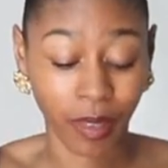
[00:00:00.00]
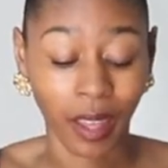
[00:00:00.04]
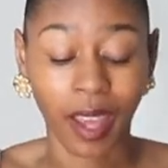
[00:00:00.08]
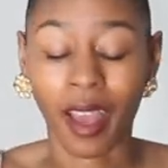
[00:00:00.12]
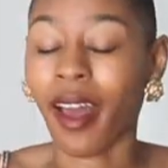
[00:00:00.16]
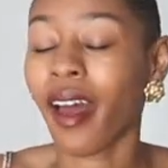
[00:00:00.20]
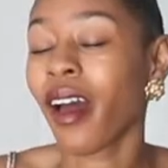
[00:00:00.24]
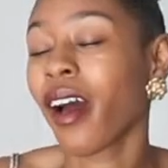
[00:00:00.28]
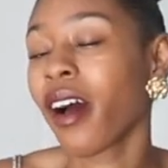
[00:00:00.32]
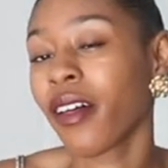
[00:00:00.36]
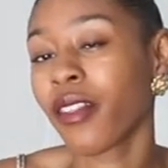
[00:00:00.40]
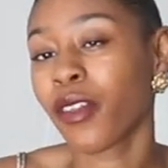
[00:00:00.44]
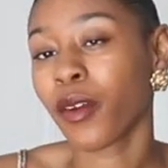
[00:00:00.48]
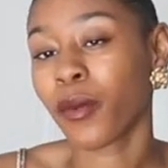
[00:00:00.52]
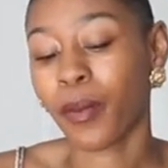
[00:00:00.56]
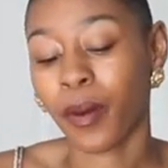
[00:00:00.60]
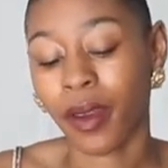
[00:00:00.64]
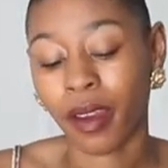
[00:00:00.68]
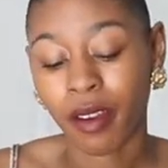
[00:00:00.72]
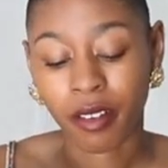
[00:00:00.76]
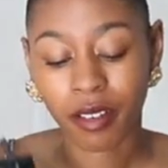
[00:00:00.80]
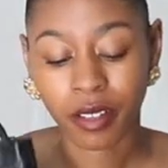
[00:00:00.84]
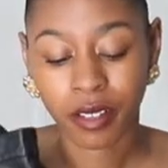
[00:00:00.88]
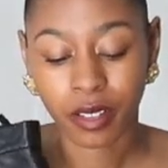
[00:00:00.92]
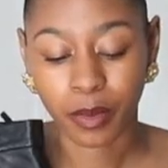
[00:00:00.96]
They had other
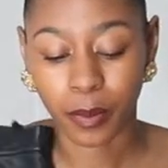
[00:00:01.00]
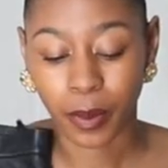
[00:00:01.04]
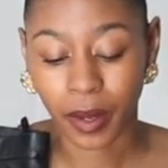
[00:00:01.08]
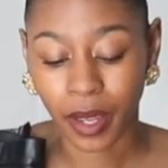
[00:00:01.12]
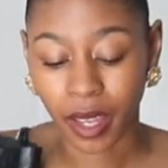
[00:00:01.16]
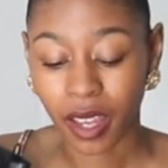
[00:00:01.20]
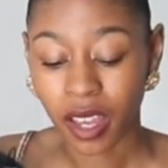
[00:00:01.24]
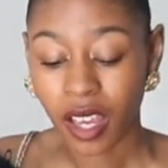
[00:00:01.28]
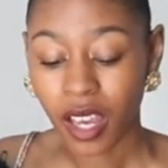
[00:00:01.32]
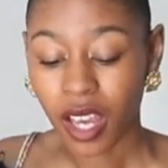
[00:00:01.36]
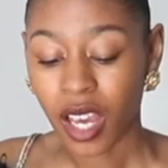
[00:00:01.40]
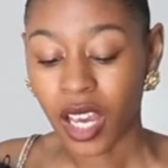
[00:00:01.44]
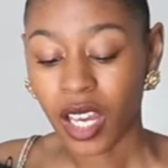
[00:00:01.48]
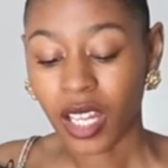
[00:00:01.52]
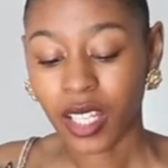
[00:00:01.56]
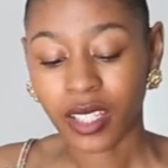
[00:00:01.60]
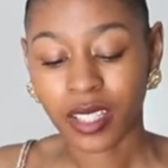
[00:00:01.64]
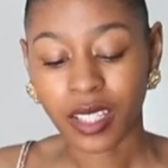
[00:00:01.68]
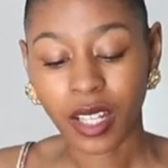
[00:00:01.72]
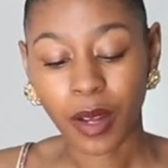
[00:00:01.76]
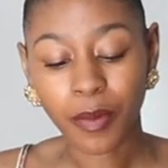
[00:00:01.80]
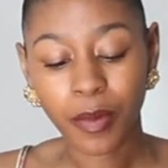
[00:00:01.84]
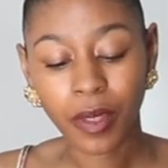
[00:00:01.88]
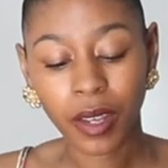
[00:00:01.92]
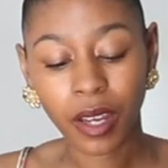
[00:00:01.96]
pairs, but
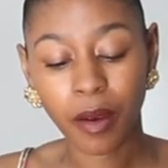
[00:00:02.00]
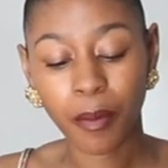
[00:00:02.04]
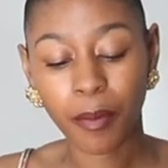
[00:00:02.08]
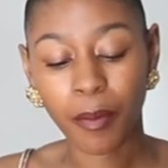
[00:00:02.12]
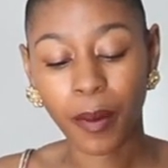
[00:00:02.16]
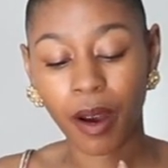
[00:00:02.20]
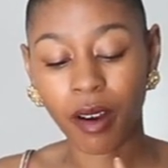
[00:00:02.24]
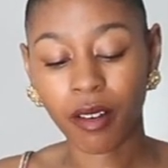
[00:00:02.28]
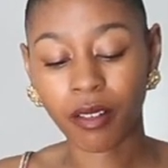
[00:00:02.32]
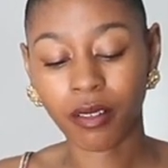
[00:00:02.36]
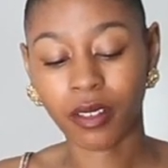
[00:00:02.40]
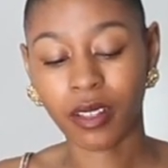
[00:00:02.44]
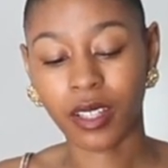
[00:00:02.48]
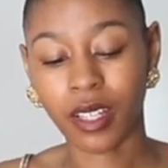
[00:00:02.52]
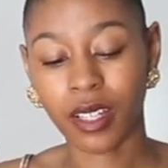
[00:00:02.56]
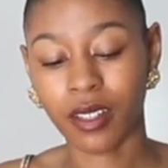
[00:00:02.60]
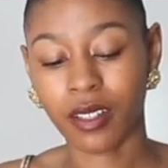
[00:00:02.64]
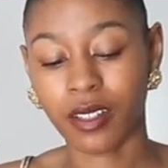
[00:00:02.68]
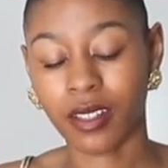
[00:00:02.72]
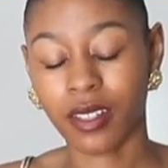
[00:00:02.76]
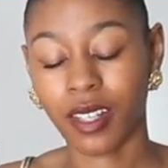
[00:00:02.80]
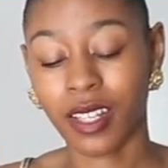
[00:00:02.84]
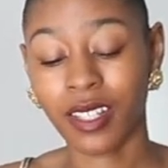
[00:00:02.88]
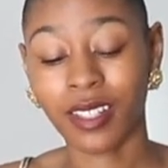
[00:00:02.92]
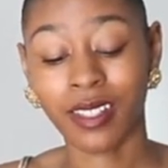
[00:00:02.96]
something about
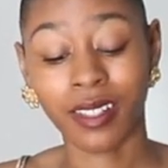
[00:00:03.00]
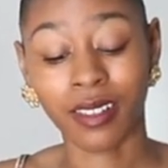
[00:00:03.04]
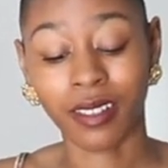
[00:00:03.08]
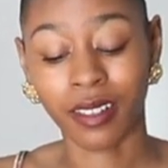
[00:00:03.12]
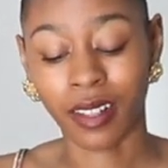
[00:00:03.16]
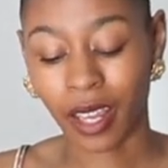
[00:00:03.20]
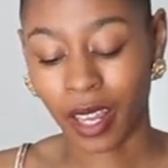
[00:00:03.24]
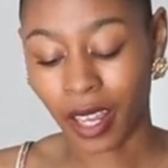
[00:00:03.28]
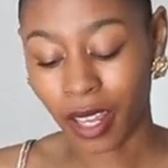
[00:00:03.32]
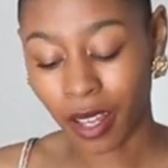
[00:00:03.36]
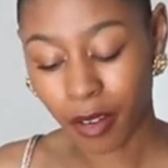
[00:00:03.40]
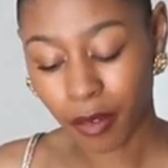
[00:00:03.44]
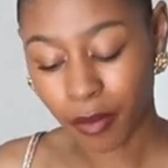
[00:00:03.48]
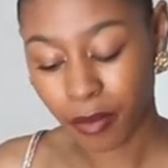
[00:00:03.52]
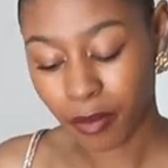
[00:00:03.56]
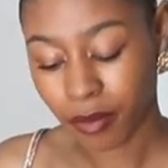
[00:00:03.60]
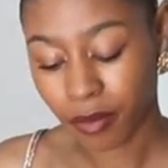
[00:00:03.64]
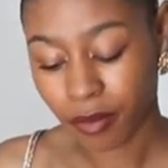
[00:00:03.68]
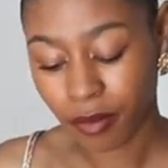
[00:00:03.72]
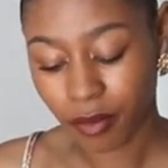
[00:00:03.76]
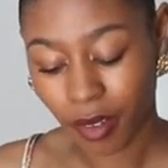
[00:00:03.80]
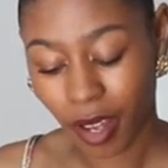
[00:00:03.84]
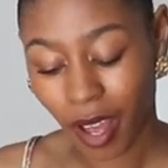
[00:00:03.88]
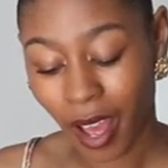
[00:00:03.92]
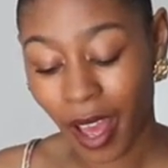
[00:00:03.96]
this is
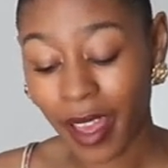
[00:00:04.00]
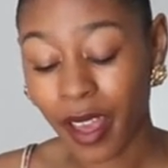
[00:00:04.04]
lamb.